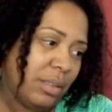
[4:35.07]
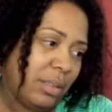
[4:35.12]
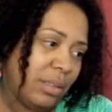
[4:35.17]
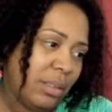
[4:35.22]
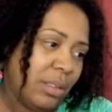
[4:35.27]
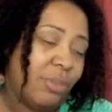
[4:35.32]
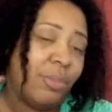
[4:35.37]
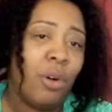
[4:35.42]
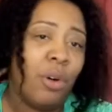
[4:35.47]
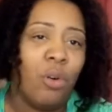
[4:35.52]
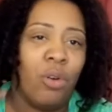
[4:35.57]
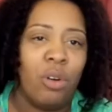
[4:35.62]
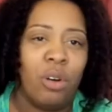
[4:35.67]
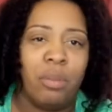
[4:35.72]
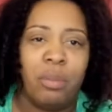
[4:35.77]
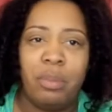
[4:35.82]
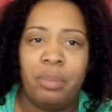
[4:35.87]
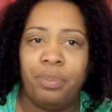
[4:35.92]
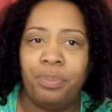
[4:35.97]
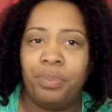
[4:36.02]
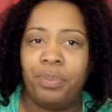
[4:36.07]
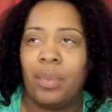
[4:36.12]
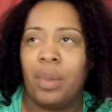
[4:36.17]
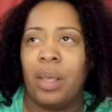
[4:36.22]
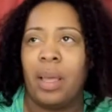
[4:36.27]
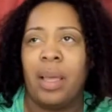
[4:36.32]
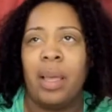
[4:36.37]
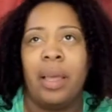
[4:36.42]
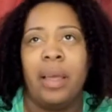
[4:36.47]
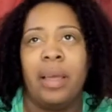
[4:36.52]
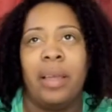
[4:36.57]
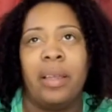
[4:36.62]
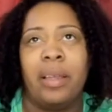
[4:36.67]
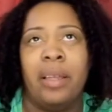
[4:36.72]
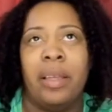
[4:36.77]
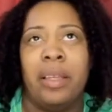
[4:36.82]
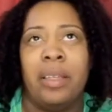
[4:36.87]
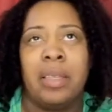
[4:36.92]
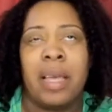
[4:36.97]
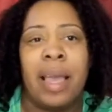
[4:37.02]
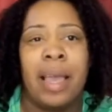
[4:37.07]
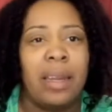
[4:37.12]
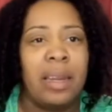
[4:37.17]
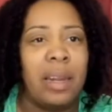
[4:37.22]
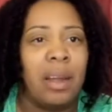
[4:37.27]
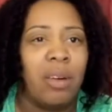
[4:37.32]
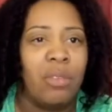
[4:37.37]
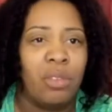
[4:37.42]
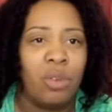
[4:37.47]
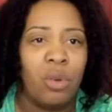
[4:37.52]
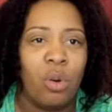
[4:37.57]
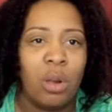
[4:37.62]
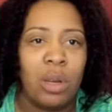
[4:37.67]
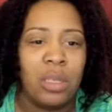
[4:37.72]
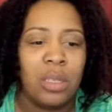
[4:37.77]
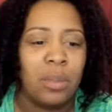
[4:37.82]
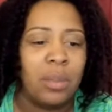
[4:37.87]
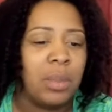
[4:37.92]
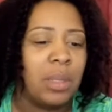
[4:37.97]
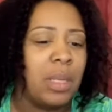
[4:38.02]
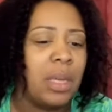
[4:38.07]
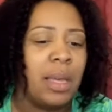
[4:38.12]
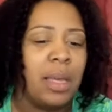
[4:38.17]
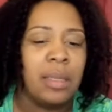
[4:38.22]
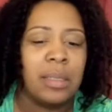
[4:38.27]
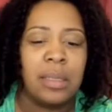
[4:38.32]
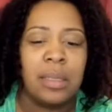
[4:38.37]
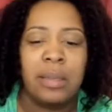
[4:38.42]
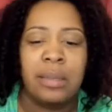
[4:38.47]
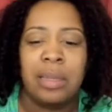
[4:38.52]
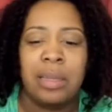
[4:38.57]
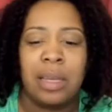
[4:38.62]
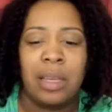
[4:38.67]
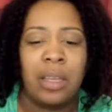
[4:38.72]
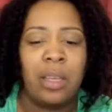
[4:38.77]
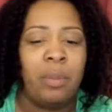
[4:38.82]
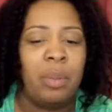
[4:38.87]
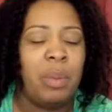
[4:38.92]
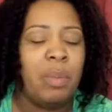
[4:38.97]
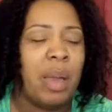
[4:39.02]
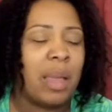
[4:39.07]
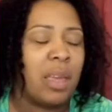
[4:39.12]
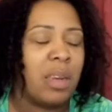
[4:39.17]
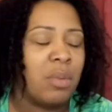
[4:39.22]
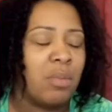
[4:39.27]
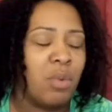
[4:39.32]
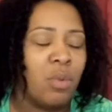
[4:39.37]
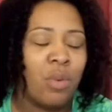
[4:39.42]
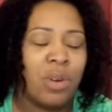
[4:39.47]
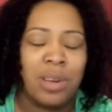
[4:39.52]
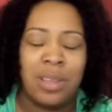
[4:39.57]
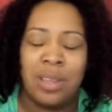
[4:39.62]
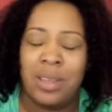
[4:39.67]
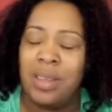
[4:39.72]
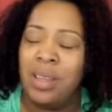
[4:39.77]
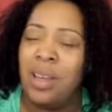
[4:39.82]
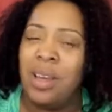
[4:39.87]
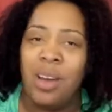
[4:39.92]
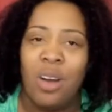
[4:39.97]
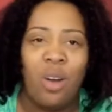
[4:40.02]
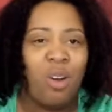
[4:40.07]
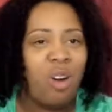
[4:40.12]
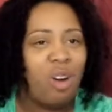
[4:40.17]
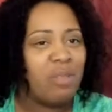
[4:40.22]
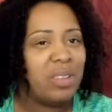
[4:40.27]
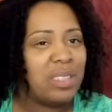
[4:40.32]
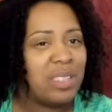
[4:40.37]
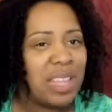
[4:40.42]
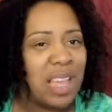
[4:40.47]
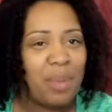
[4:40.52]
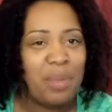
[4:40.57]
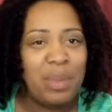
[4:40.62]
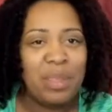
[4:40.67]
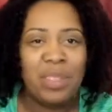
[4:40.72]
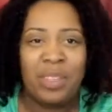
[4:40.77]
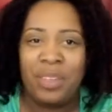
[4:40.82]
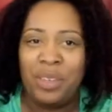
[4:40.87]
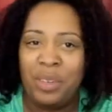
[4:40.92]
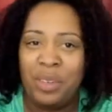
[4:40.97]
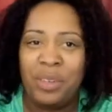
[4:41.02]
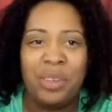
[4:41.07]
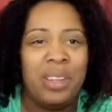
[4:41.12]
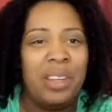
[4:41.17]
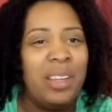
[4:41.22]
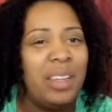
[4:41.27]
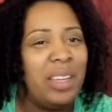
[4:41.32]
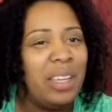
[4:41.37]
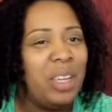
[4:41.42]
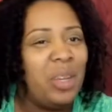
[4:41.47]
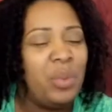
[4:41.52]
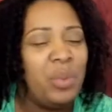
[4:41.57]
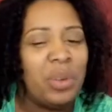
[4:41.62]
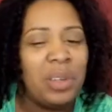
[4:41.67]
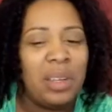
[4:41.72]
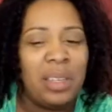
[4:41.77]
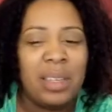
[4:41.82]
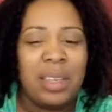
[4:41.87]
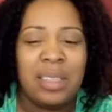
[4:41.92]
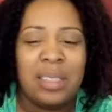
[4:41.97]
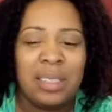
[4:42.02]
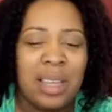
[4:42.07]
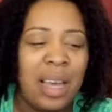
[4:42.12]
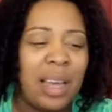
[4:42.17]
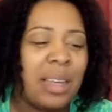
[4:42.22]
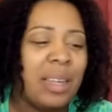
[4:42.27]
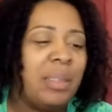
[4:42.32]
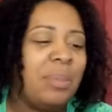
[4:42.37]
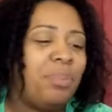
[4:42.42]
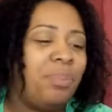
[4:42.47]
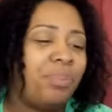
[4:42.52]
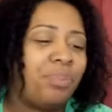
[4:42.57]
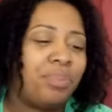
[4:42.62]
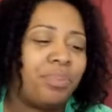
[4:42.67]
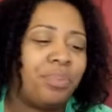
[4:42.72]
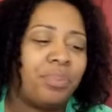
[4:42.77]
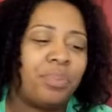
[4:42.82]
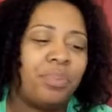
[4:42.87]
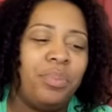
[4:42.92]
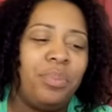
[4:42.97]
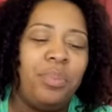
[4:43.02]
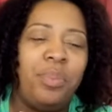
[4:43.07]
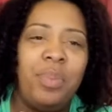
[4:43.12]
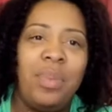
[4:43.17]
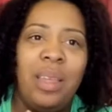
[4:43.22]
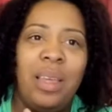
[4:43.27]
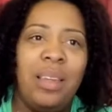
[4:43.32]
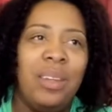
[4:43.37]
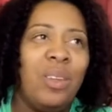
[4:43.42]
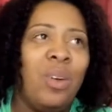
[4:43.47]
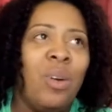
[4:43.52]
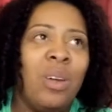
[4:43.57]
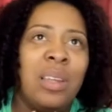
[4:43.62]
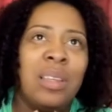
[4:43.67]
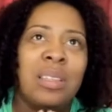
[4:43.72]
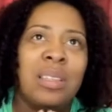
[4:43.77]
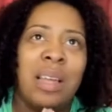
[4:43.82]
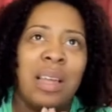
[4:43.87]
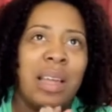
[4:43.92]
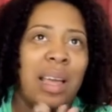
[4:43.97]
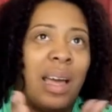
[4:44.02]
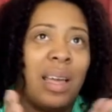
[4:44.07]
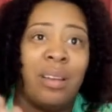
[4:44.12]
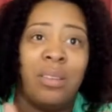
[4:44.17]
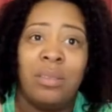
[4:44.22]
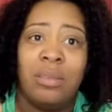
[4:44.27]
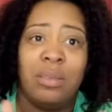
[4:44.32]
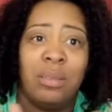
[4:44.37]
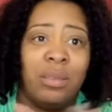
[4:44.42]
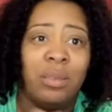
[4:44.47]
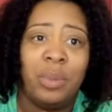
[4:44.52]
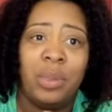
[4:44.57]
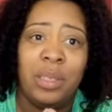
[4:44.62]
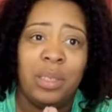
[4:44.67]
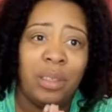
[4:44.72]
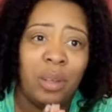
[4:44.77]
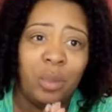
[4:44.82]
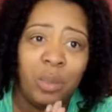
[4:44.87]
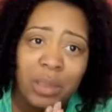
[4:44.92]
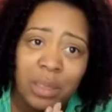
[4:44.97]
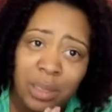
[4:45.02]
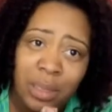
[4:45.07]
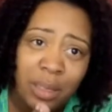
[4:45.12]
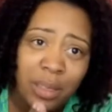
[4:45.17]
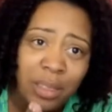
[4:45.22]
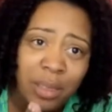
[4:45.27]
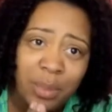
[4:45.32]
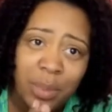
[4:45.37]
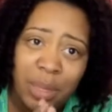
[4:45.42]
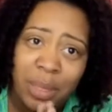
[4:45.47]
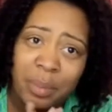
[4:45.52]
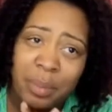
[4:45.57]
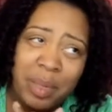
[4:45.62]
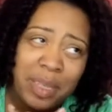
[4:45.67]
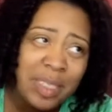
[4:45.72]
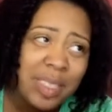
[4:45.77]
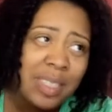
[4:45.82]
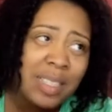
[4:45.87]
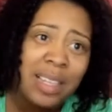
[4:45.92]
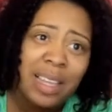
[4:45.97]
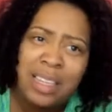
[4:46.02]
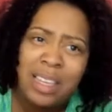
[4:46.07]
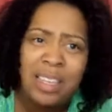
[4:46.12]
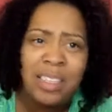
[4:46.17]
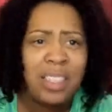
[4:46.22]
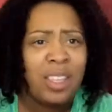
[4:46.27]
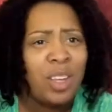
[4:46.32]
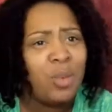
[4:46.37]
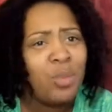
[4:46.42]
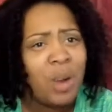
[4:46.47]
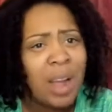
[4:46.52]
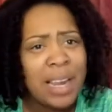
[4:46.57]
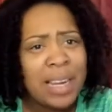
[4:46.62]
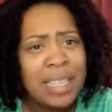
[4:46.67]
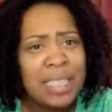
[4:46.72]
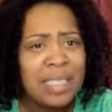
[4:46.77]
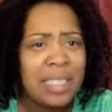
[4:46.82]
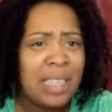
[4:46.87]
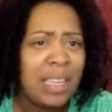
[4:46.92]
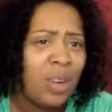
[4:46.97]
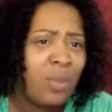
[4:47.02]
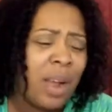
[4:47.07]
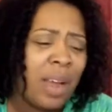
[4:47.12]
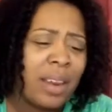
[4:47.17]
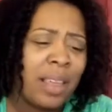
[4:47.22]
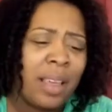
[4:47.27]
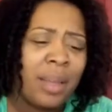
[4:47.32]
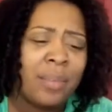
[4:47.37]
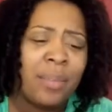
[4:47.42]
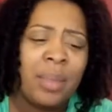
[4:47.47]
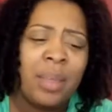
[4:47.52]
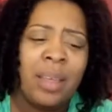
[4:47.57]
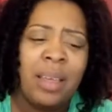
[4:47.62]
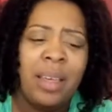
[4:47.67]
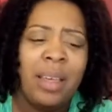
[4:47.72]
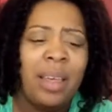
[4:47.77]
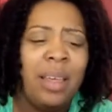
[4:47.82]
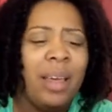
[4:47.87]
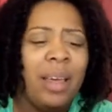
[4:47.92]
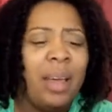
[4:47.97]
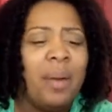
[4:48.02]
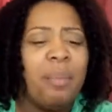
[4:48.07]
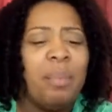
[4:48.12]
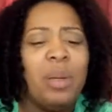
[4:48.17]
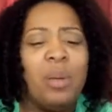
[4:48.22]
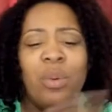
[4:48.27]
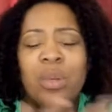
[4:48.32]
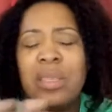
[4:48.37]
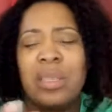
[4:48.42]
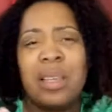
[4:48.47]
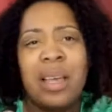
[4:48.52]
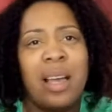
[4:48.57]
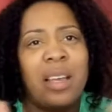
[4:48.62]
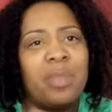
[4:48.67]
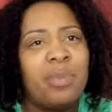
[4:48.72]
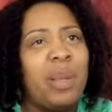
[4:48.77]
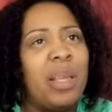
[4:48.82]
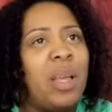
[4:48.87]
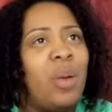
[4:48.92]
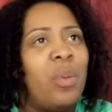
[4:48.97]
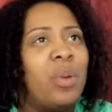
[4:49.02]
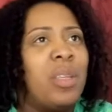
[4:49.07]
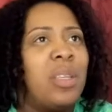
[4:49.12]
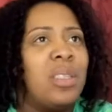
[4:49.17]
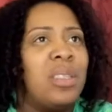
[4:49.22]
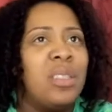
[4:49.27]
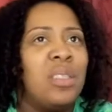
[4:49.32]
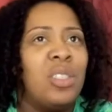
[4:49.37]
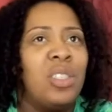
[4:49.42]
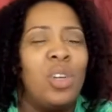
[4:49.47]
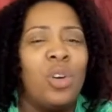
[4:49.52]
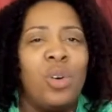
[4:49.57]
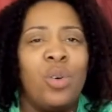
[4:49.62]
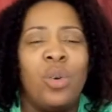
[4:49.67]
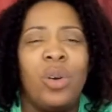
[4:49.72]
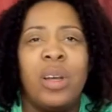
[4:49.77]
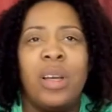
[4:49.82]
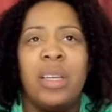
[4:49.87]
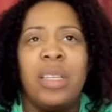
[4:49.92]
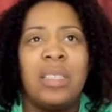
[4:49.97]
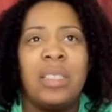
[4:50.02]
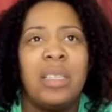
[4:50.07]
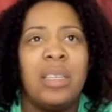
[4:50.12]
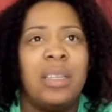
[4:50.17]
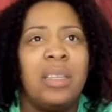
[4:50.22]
the farm, and he's handing off Darla some things, and he's like, "He'll be back in the morning. Harvest time is here." He really excited. And Darla's like, "I don't really know what to tell this man," because he's like, "Yeah, tell Rod this, tell Rod that." Blue was in the house playing with his little toys. As